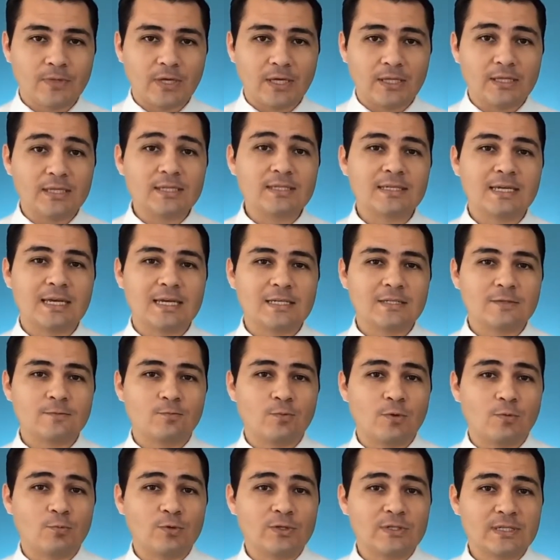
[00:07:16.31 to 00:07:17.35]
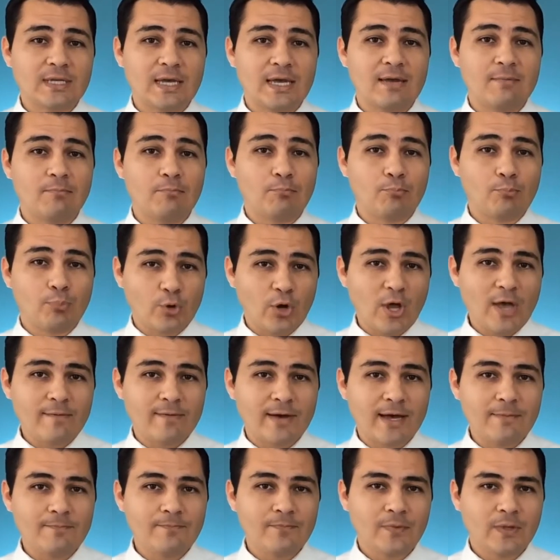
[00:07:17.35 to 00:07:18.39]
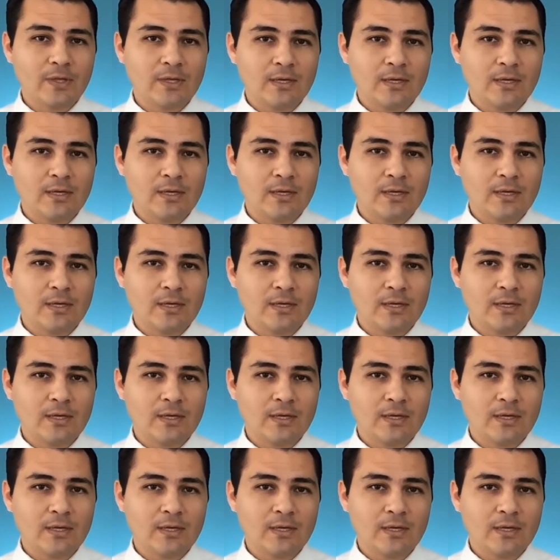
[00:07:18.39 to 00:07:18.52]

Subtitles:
In this case, when we say prueba,